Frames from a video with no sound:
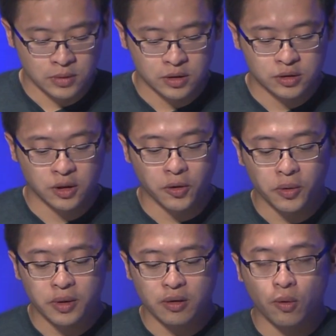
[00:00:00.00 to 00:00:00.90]
So
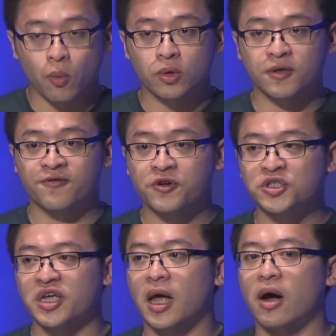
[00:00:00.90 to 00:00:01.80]
the
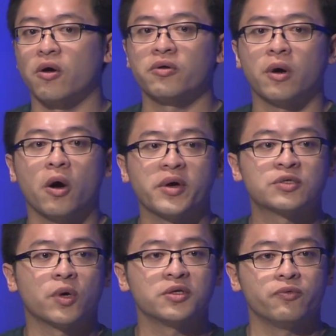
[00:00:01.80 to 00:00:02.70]
first thing I
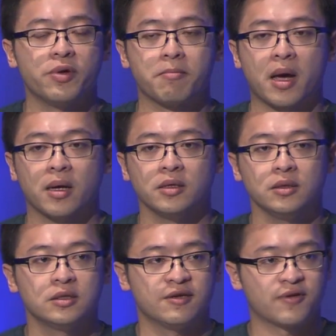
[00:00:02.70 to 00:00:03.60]
always want to remind
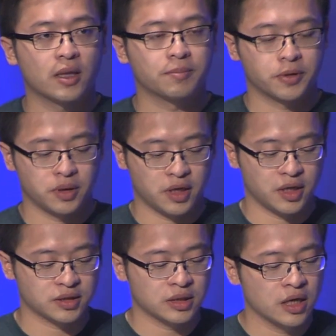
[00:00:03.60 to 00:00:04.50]
developer
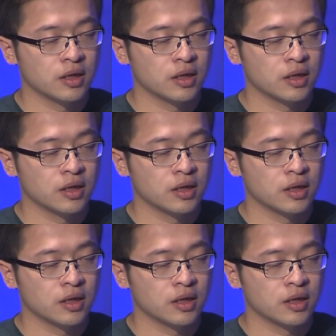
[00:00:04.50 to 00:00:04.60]
is